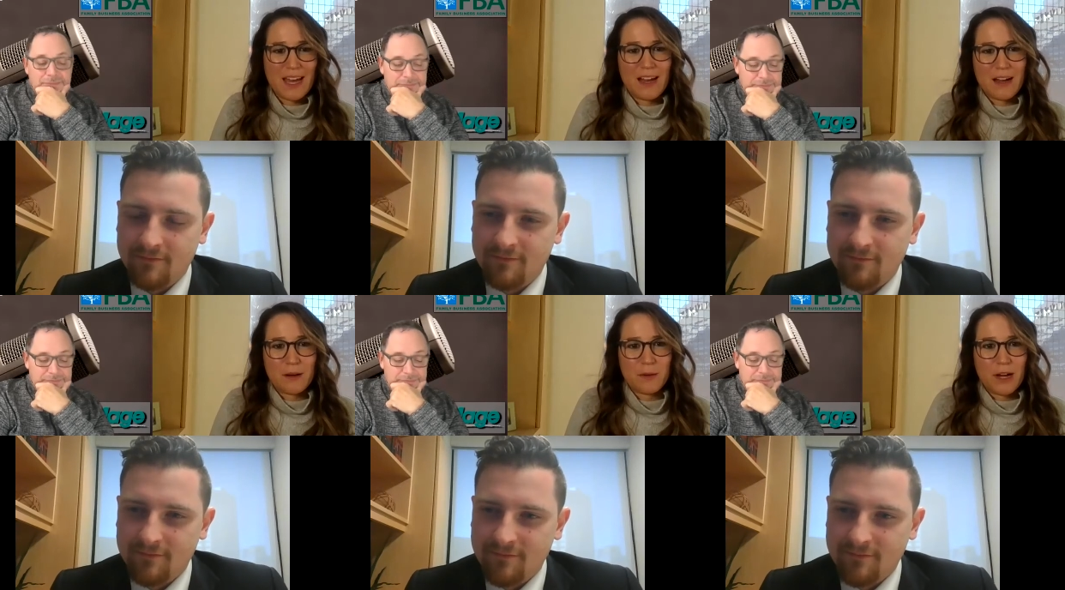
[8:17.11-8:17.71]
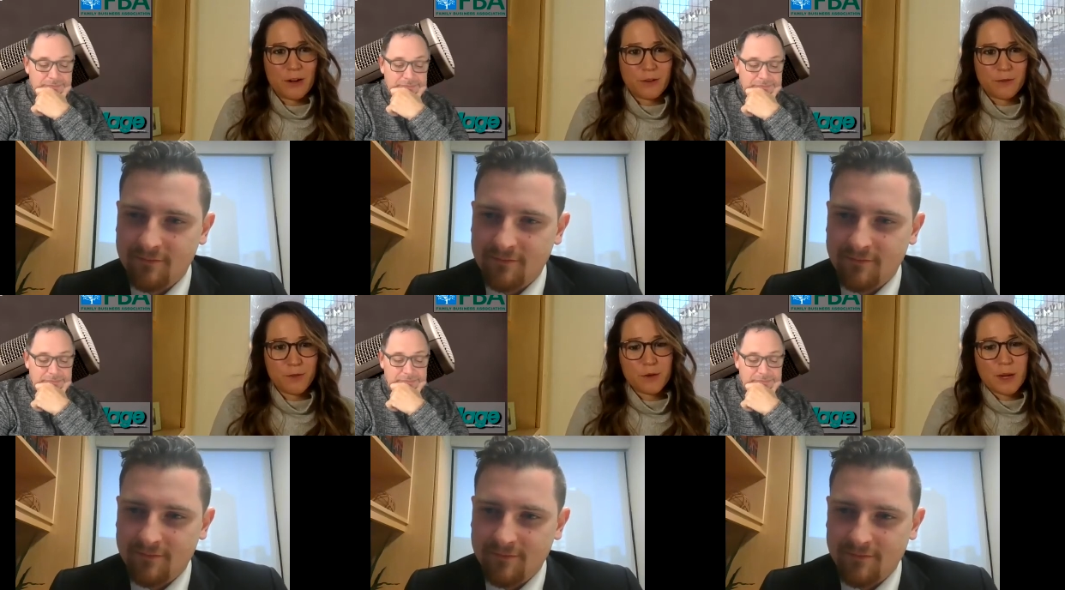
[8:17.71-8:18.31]
Speaker 1: Um,
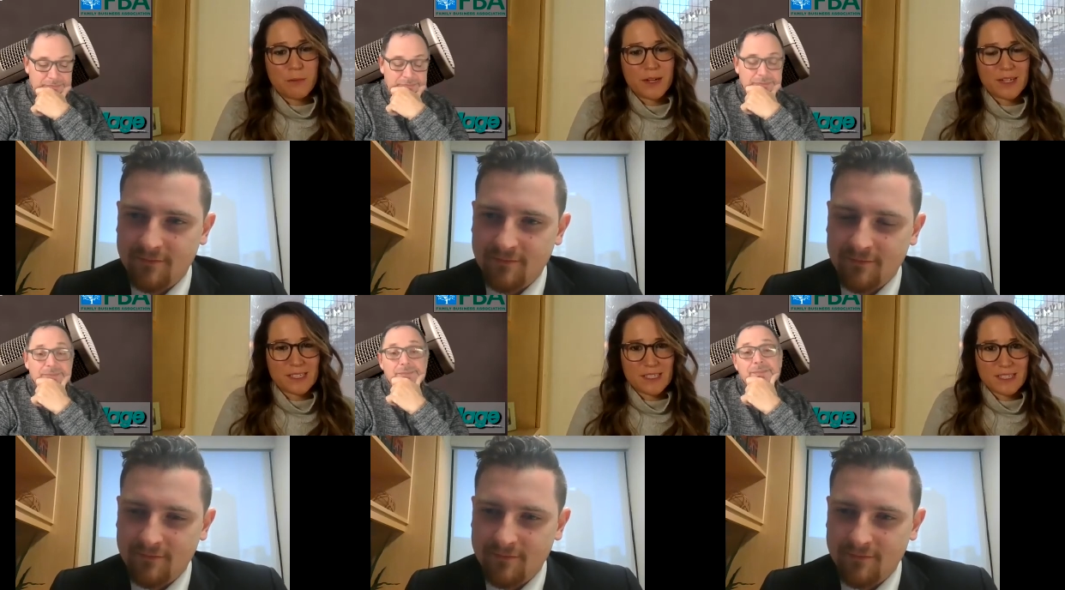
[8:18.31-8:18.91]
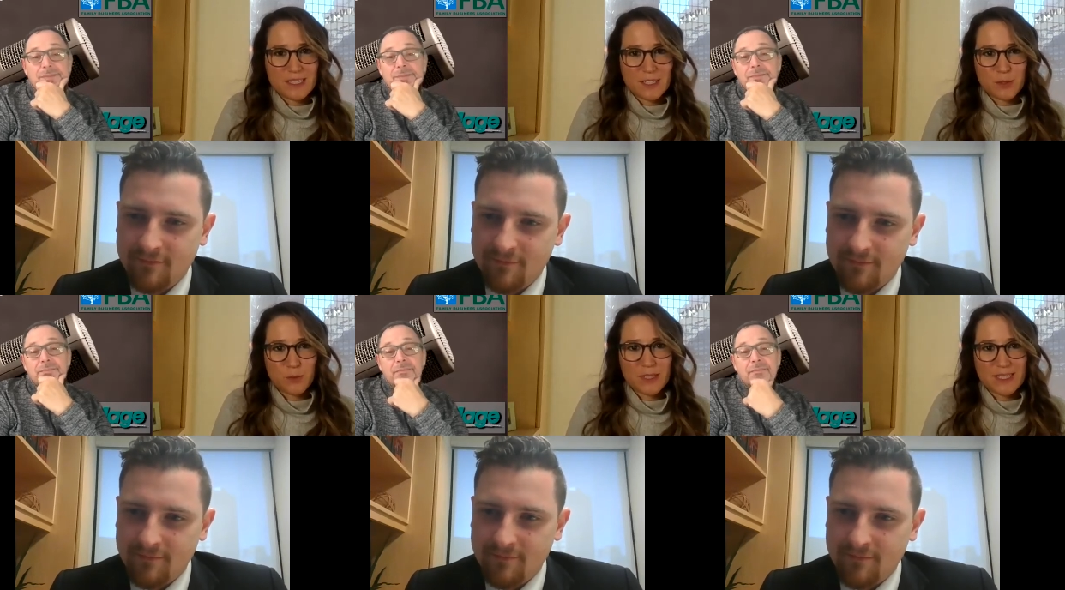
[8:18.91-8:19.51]
our phone number is
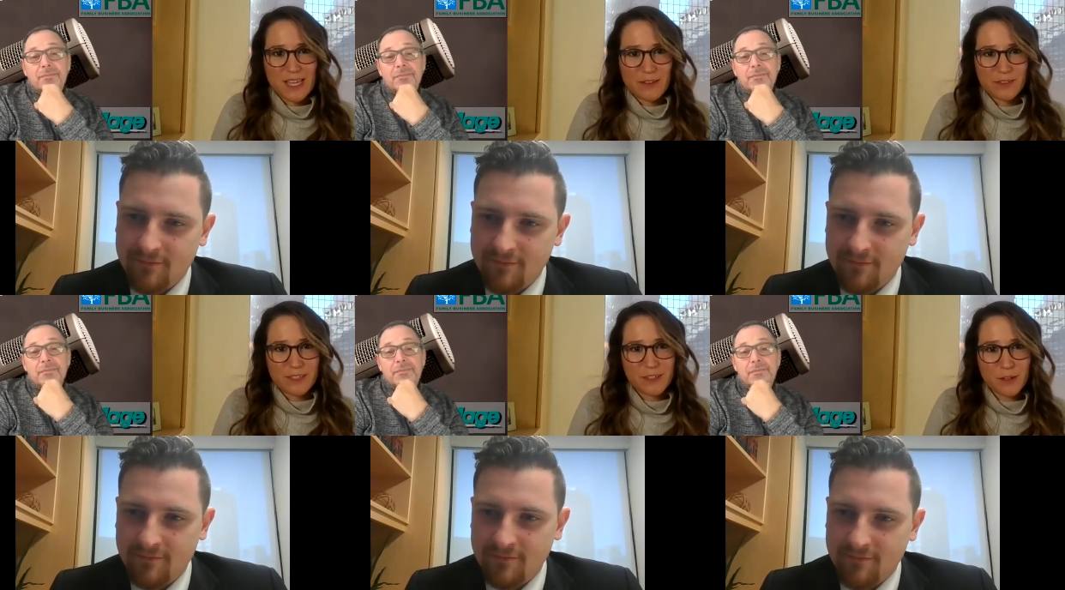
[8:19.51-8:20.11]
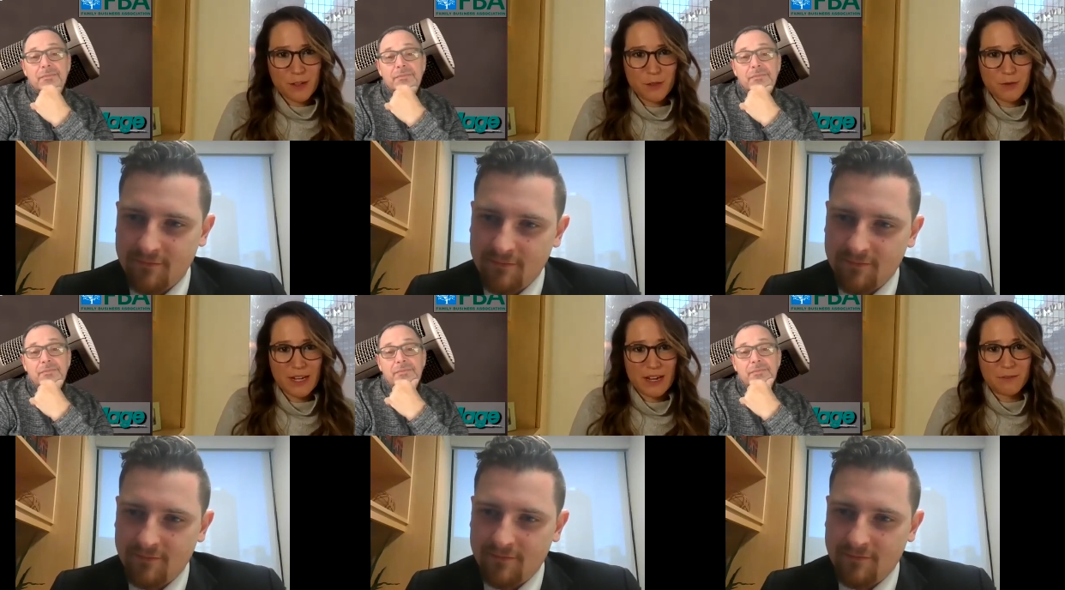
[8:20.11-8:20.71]
six one seven,
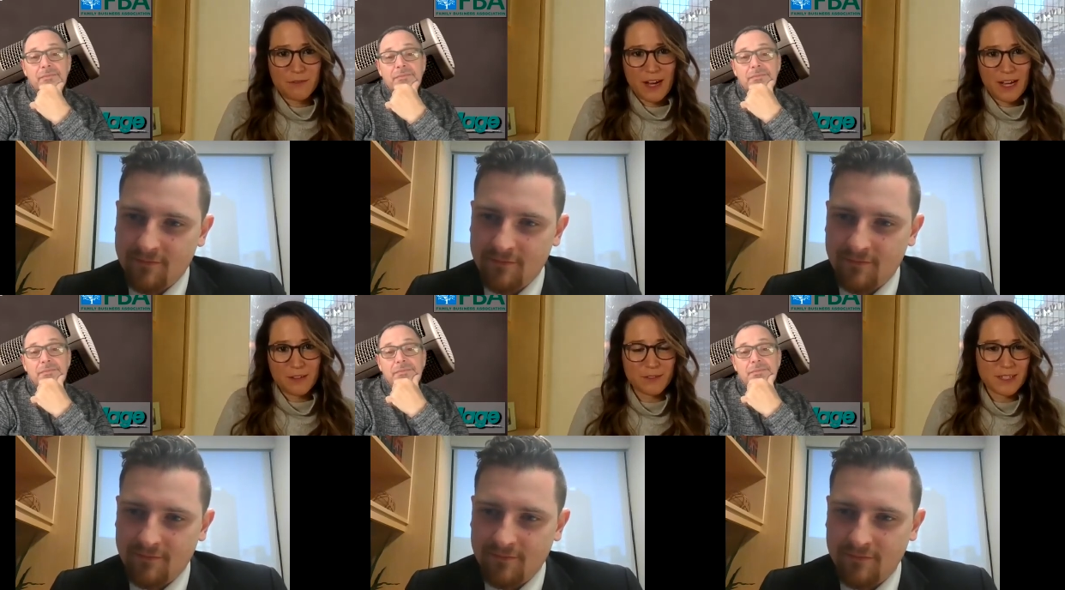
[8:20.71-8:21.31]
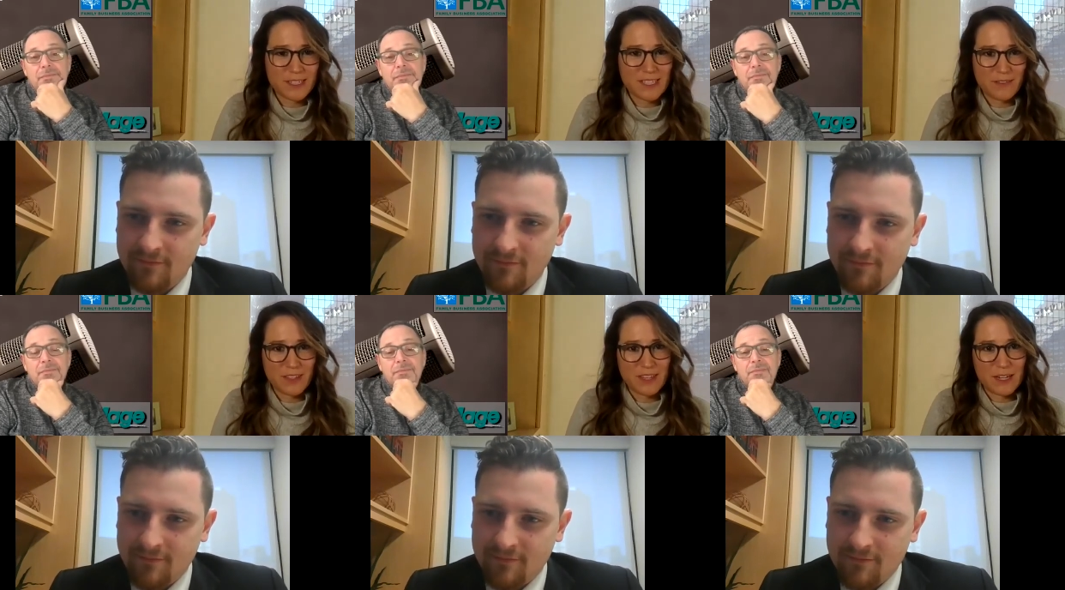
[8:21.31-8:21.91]
three nine five,
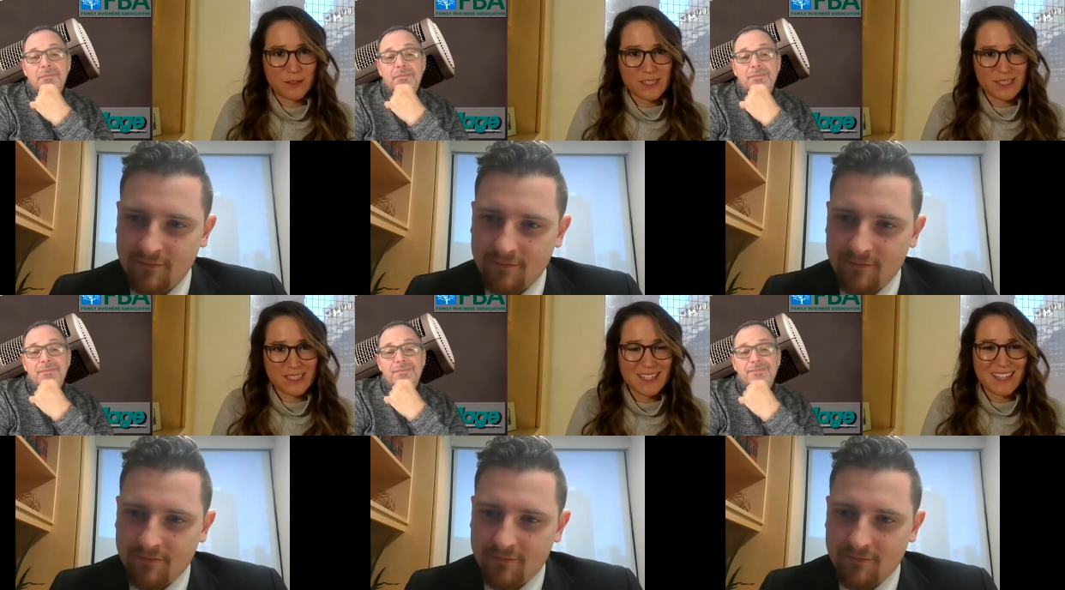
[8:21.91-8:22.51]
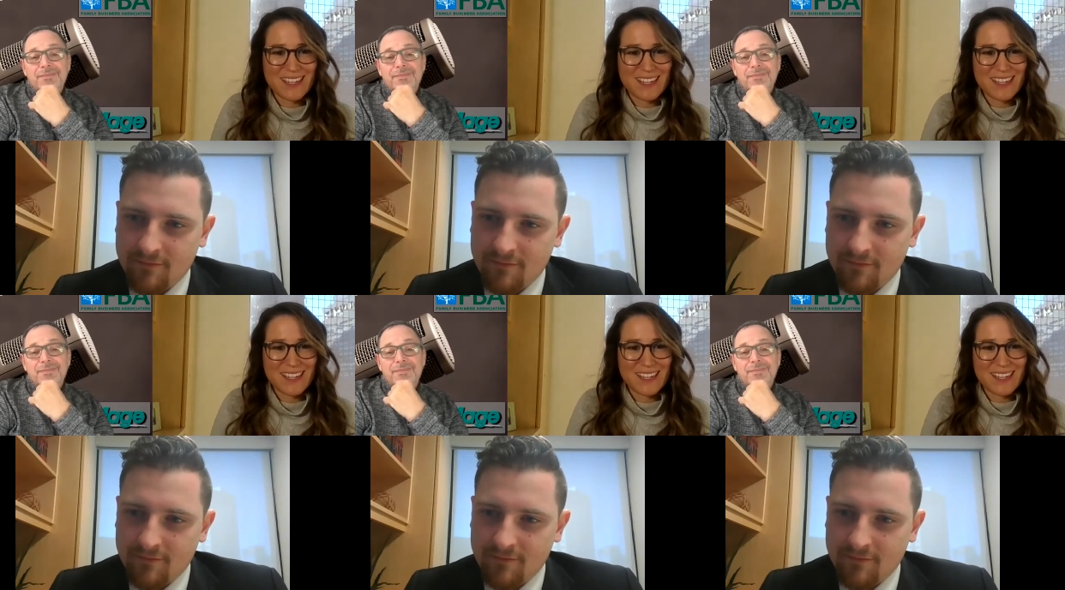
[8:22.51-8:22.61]
seven thousand.